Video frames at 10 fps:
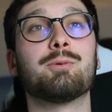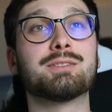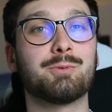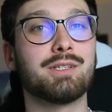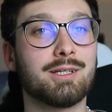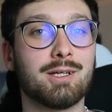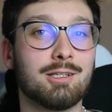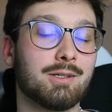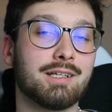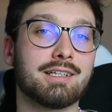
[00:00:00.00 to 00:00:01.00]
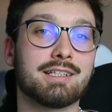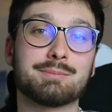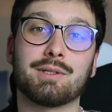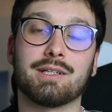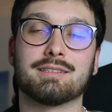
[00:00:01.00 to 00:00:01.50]
it was a really good learning
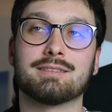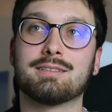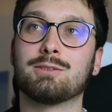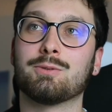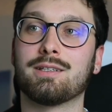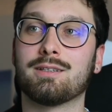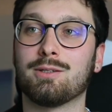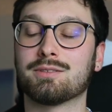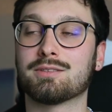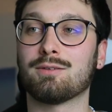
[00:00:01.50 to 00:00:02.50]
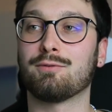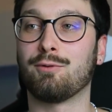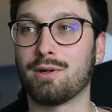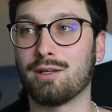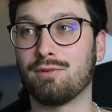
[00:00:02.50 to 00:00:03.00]
experience doing those
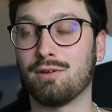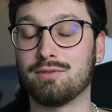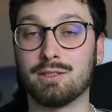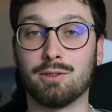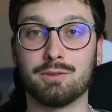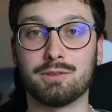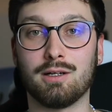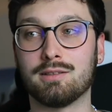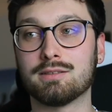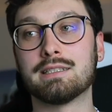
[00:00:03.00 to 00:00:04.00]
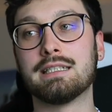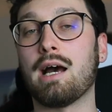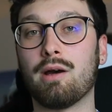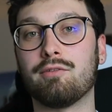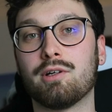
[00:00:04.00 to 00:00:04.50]
40-50 cold calls.
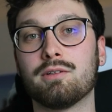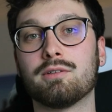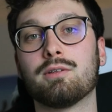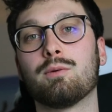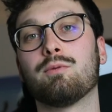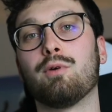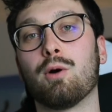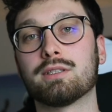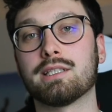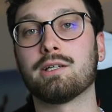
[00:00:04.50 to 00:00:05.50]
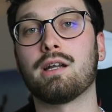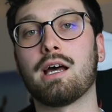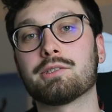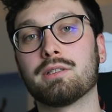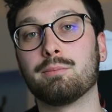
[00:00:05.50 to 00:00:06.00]
However, focusing on
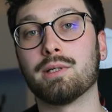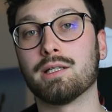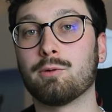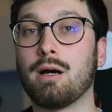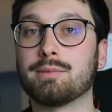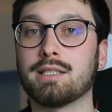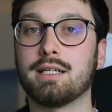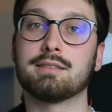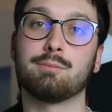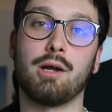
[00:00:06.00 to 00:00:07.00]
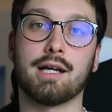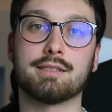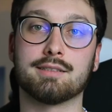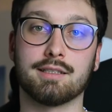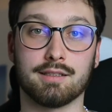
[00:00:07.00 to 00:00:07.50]
actually building websites and
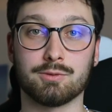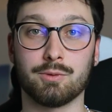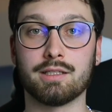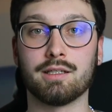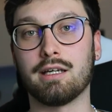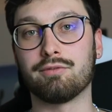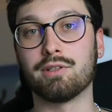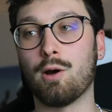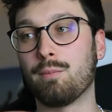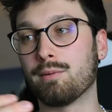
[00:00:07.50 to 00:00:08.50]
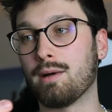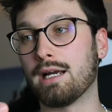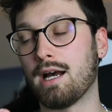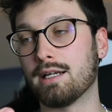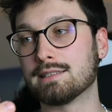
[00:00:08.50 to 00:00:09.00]
practicing this week definitely opened my
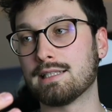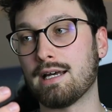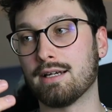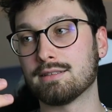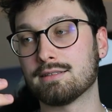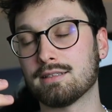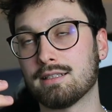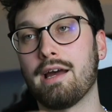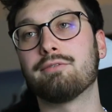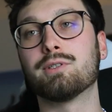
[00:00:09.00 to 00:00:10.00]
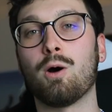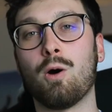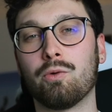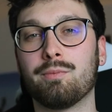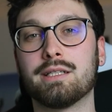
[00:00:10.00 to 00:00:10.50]
eyes that I have to
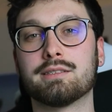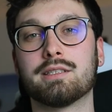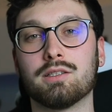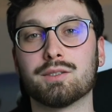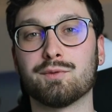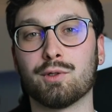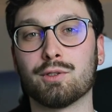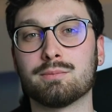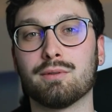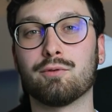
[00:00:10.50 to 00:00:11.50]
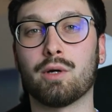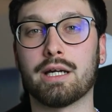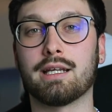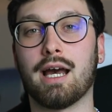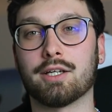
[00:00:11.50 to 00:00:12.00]
hone my skills first before I
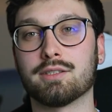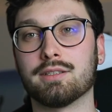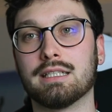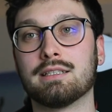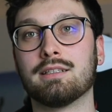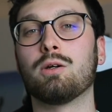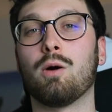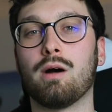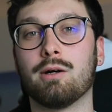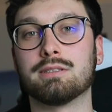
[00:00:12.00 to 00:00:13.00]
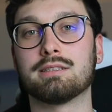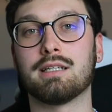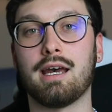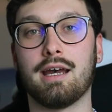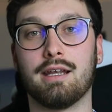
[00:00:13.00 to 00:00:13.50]
can actually go out
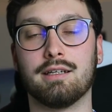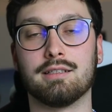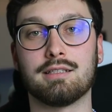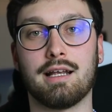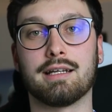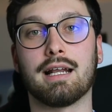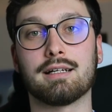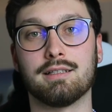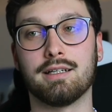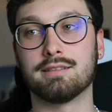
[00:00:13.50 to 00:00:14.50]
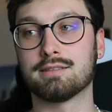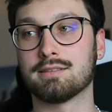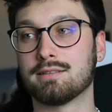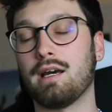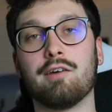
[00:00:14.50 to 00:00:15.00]
and get clients.
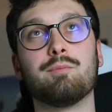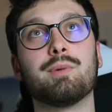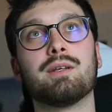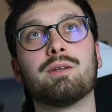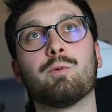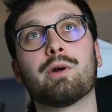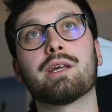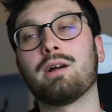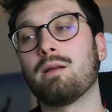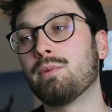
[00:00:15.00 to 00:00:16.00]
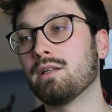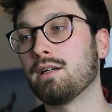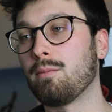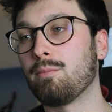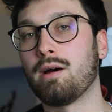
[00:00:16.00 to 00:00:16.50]
I've been working on building
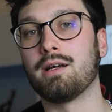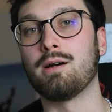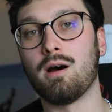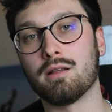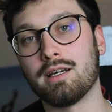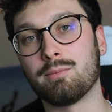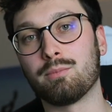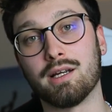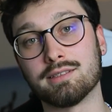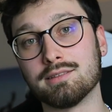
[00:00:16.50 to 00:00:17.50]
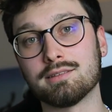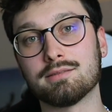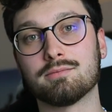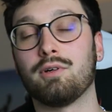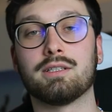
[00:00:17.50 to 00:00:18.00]
up my online presence.
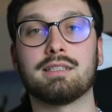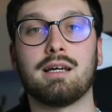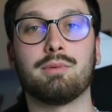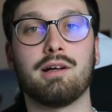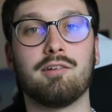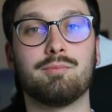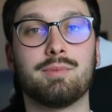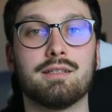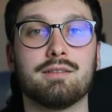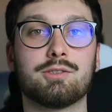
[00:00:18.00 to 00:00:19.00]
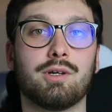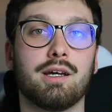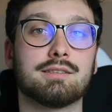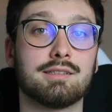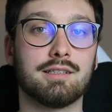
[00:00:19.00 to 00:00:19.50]
For example, I've been
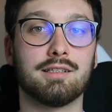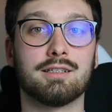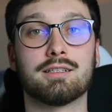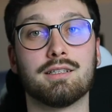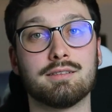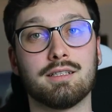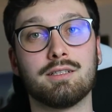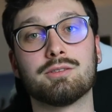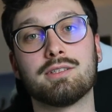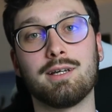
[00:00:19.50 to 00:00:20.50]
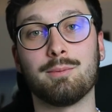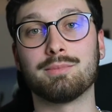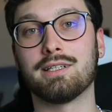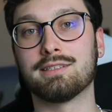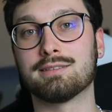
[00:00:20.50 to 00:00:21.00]
trying to continuously
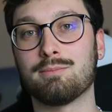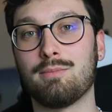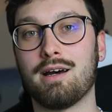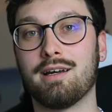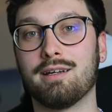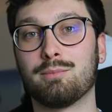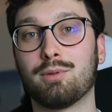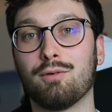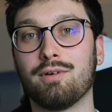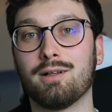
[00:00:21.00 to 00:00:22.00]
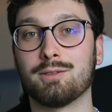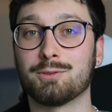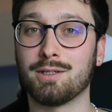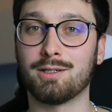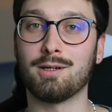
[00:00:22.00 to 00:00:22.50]
update my profile on
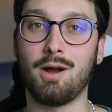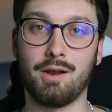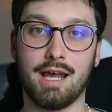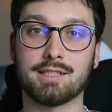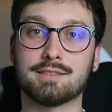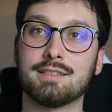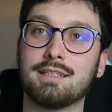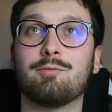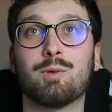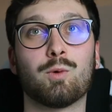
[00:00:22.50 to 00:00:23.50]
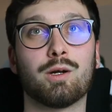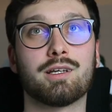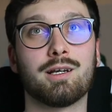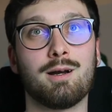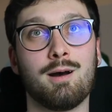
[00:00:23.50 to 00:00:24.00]
Twitter, on X. I've been
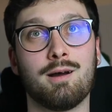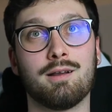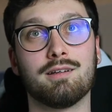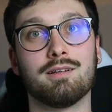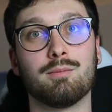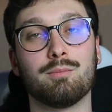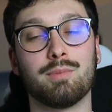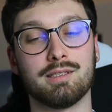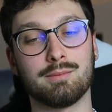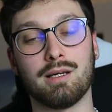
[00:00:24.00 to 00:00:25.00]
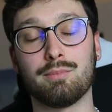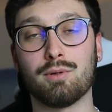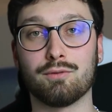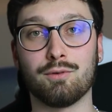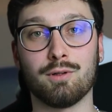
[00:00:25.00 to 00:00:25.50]
working on building my
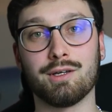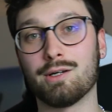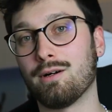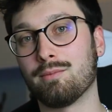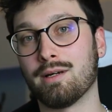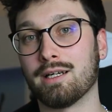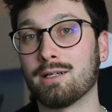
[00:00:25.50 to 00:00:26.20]
portfolio on my